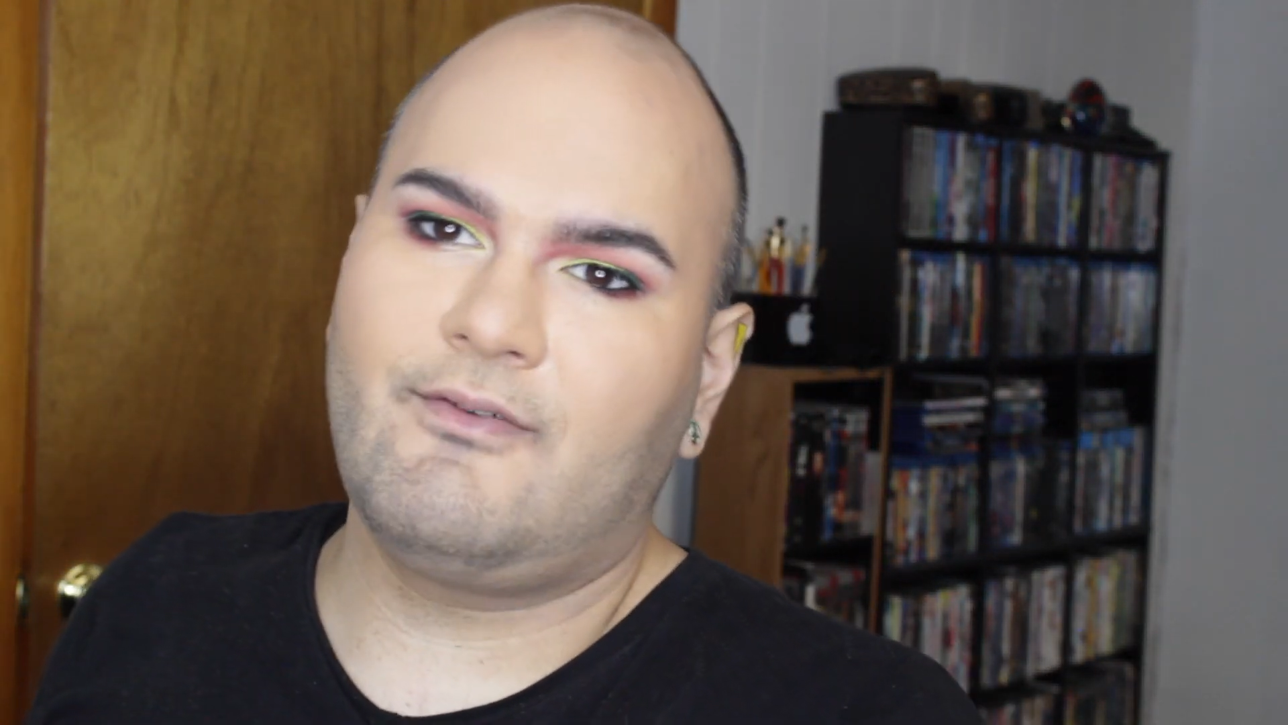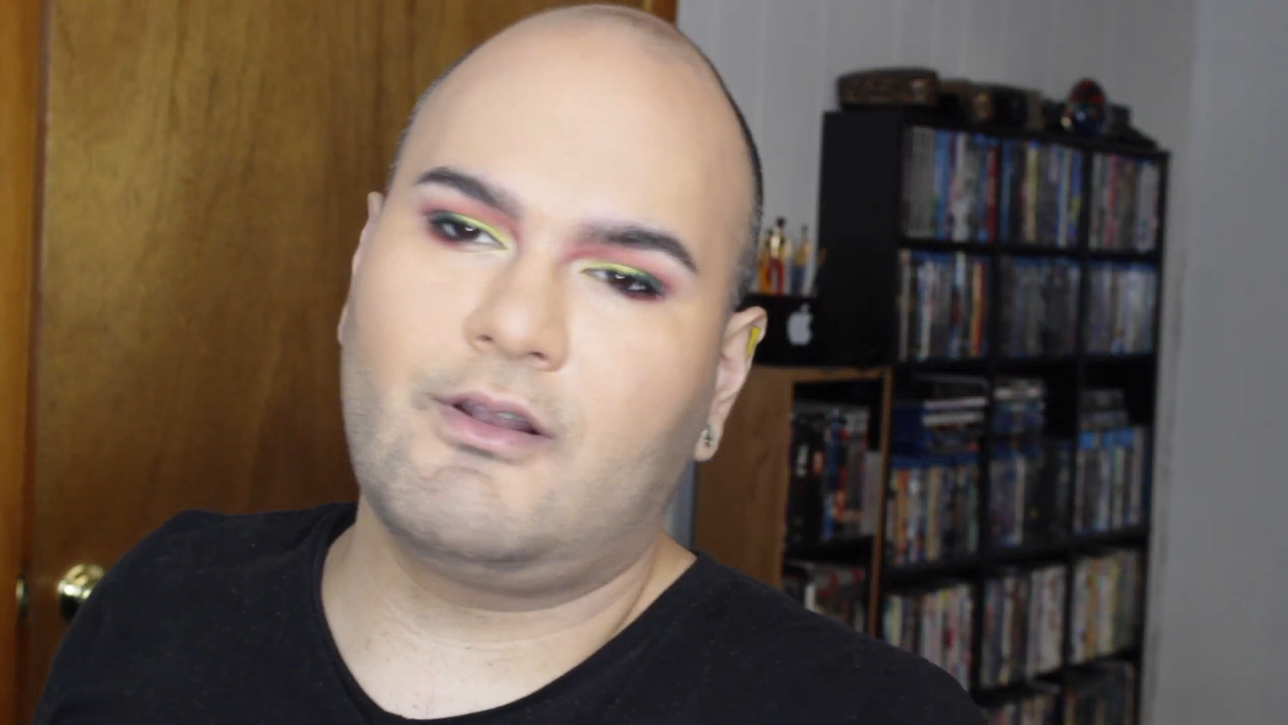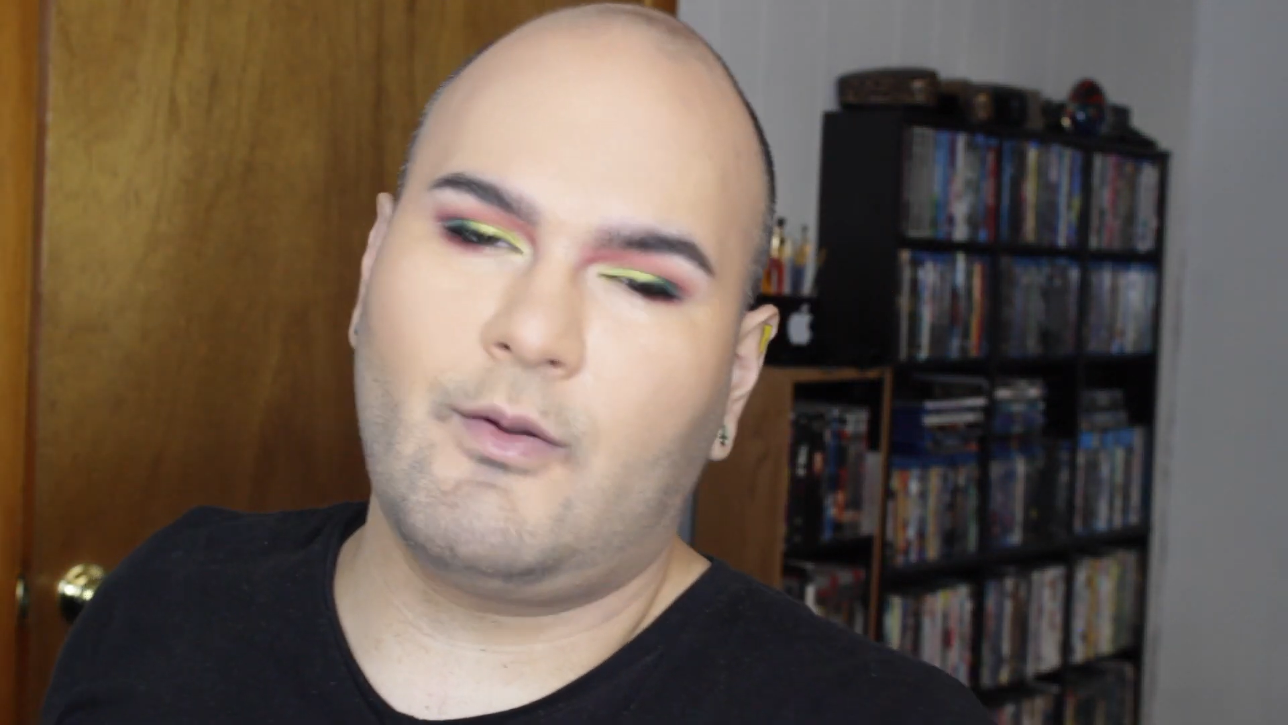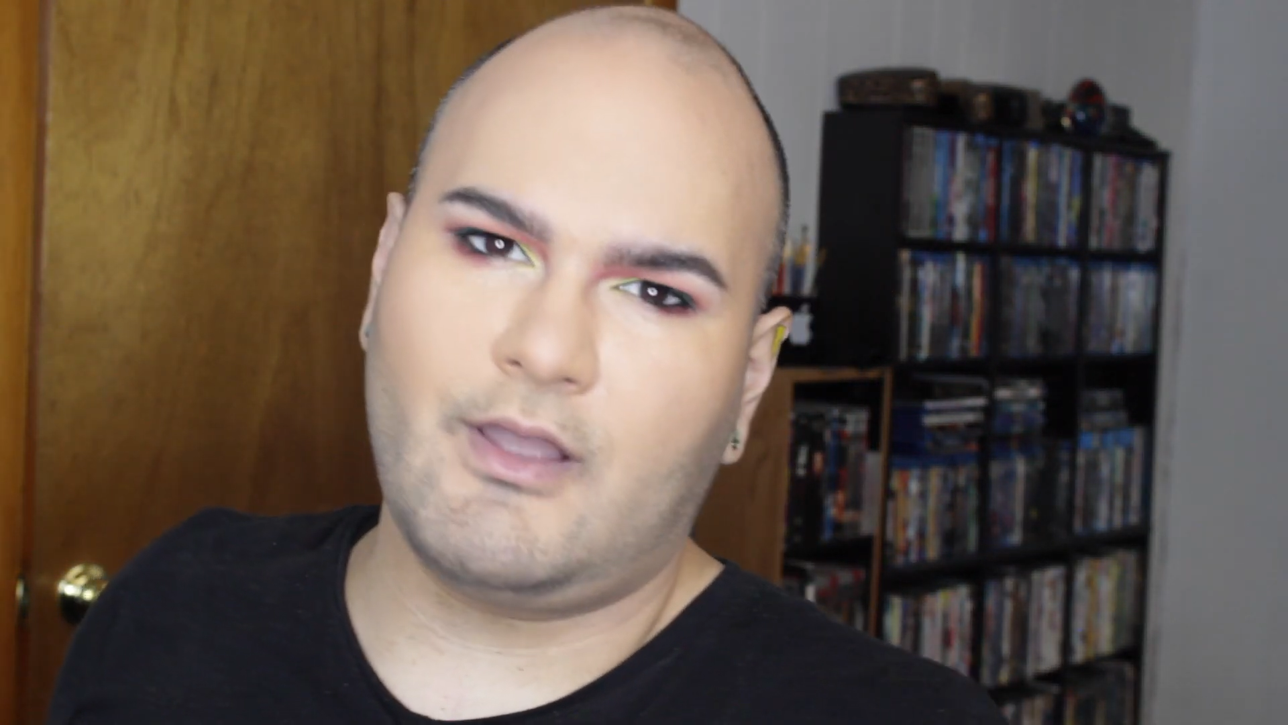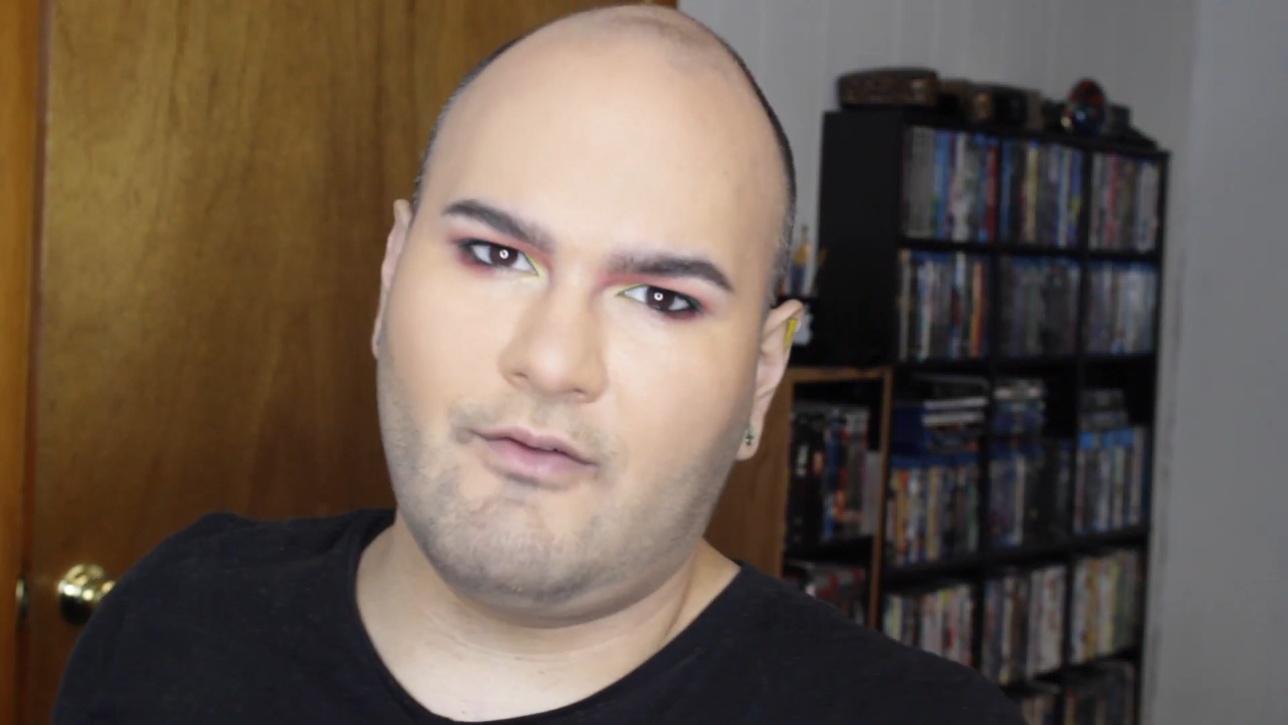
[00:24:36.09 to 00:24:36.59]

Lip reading: for going